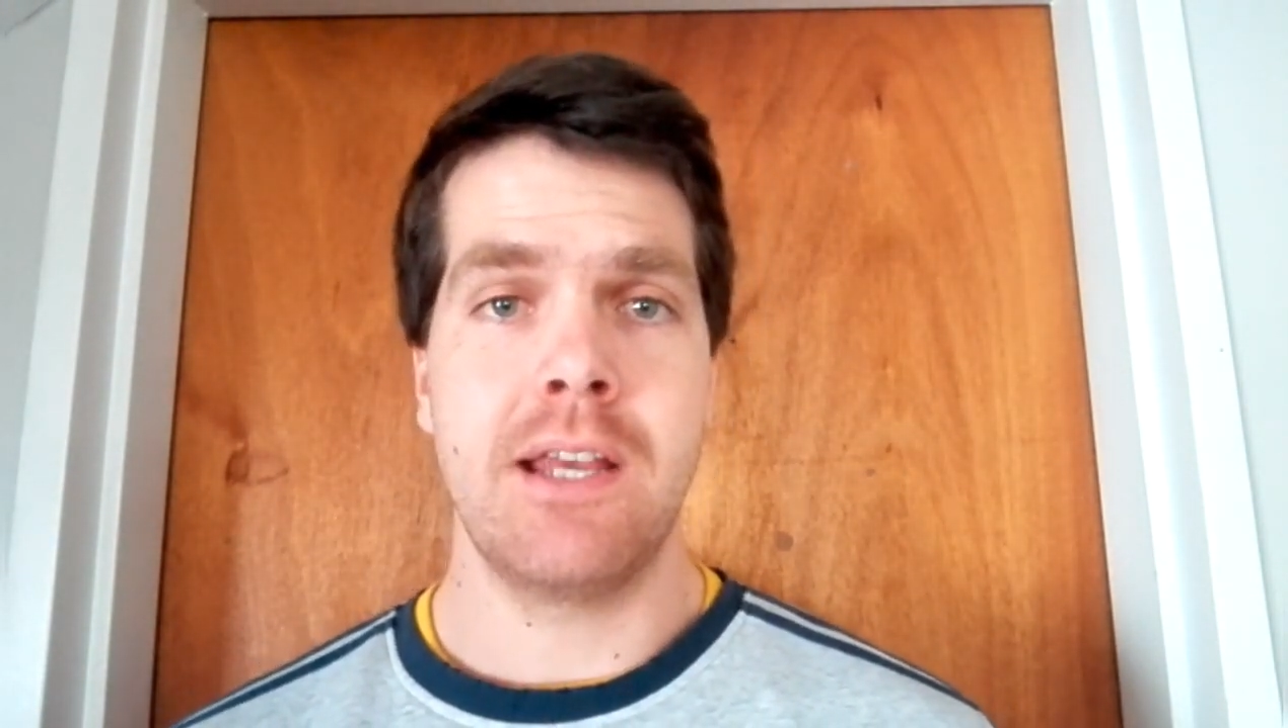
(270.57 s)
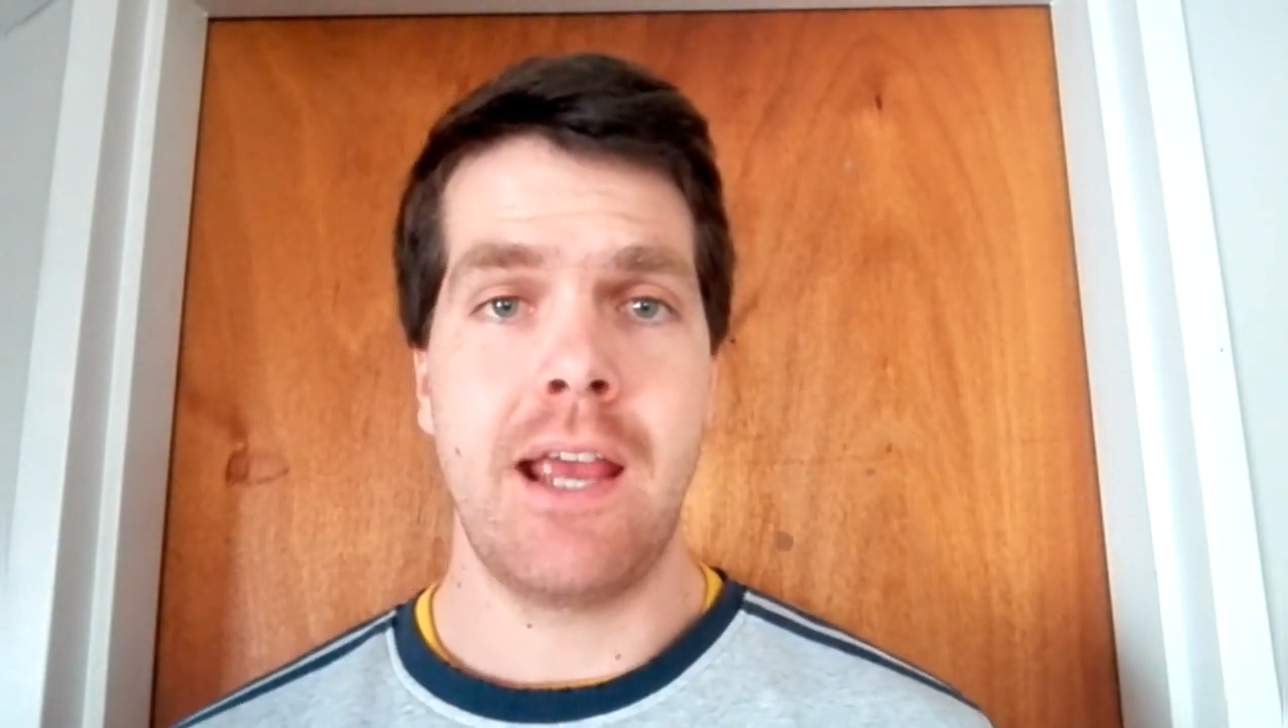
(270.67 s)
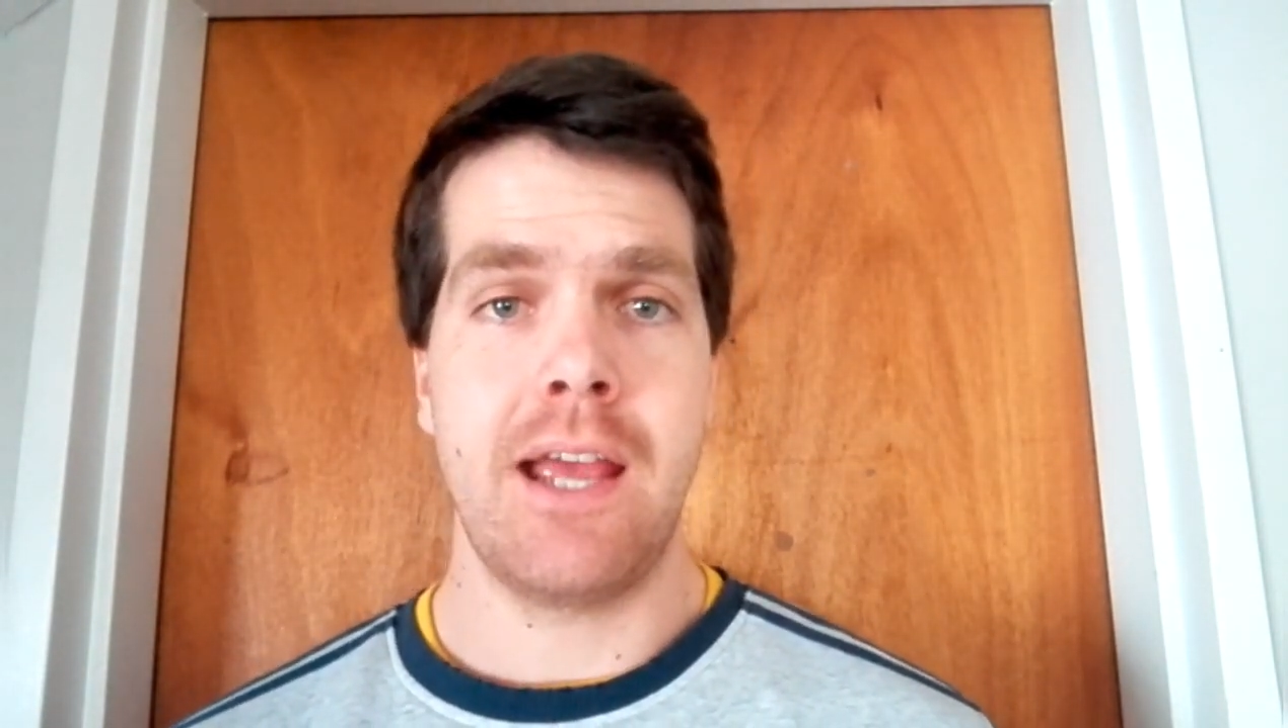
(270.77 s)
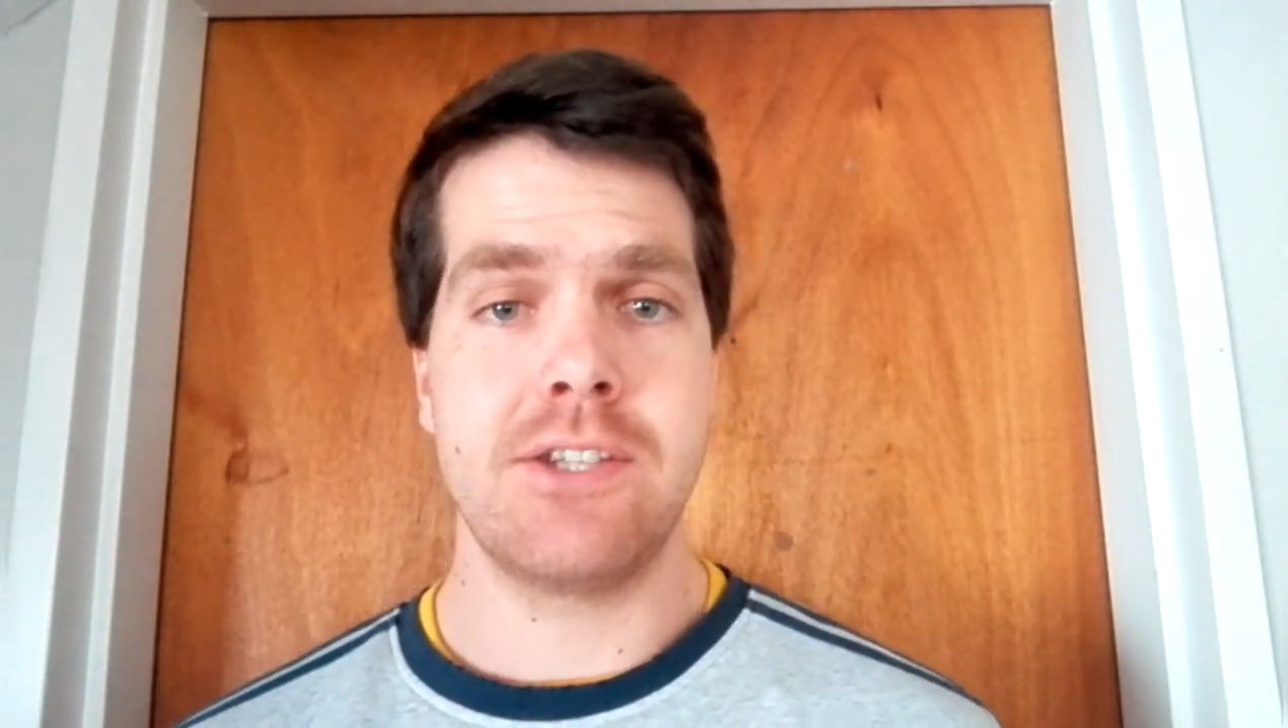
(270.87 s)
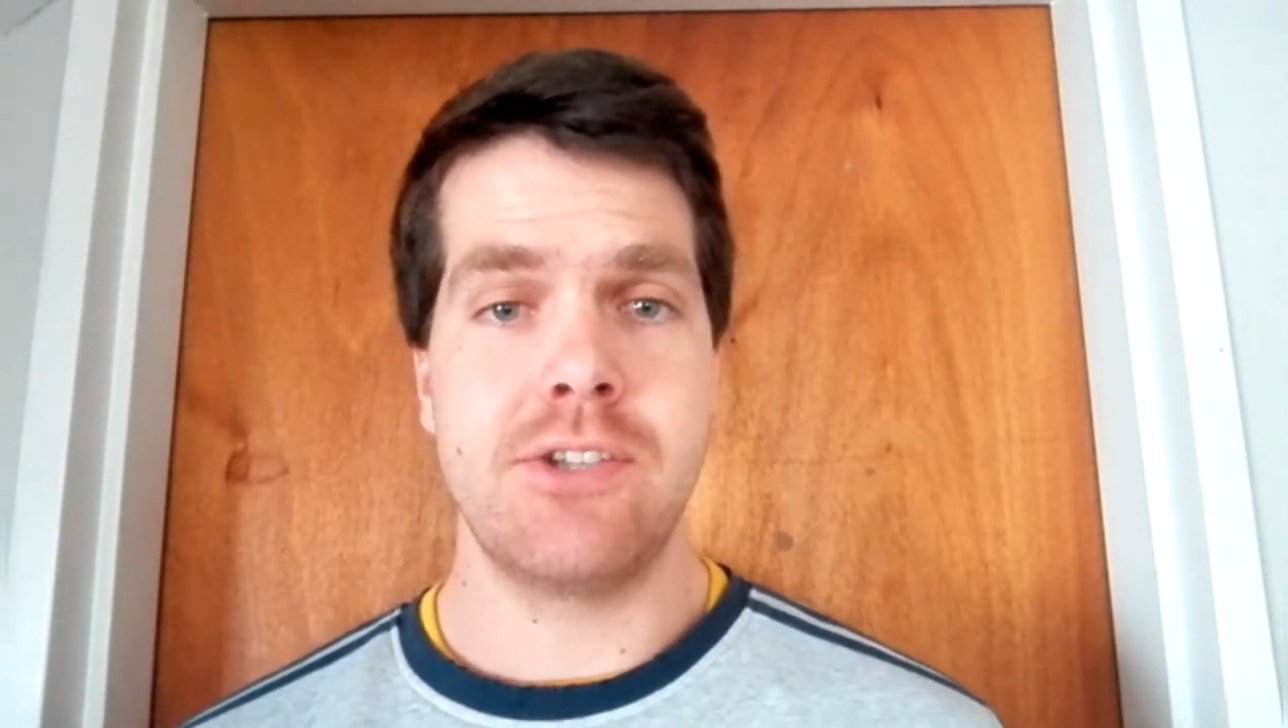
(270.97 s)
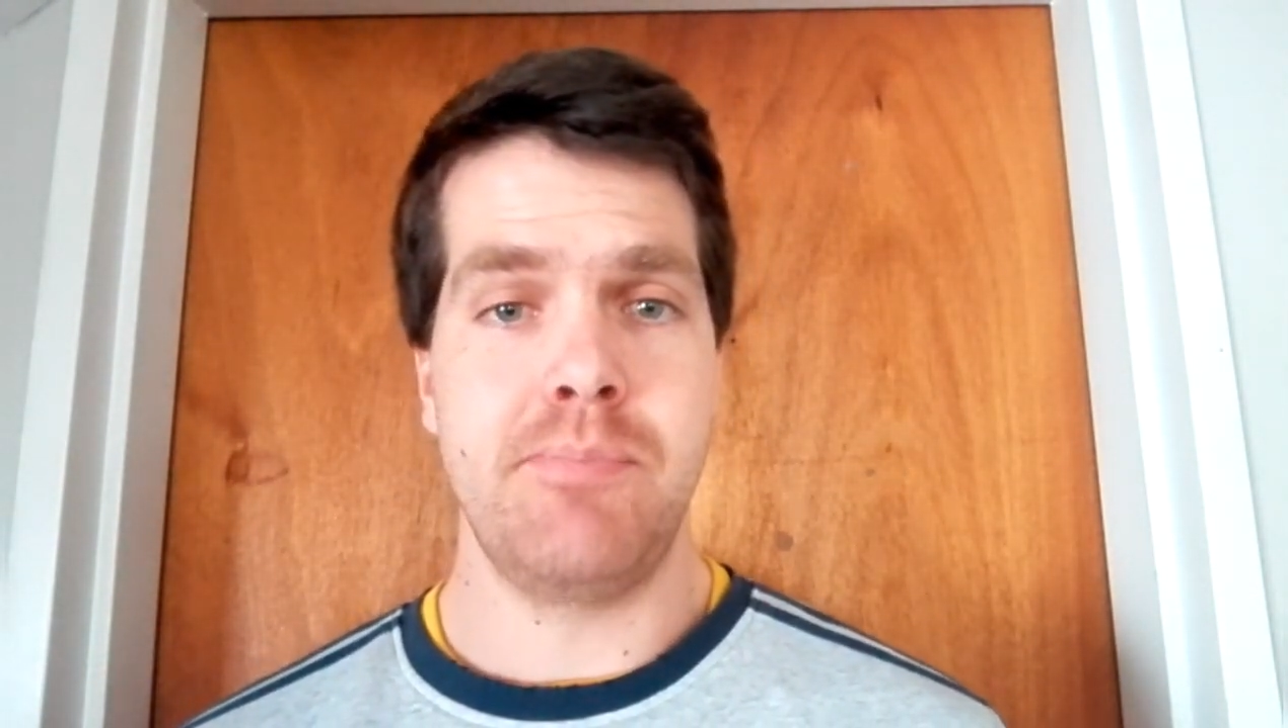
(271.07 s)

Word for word: has to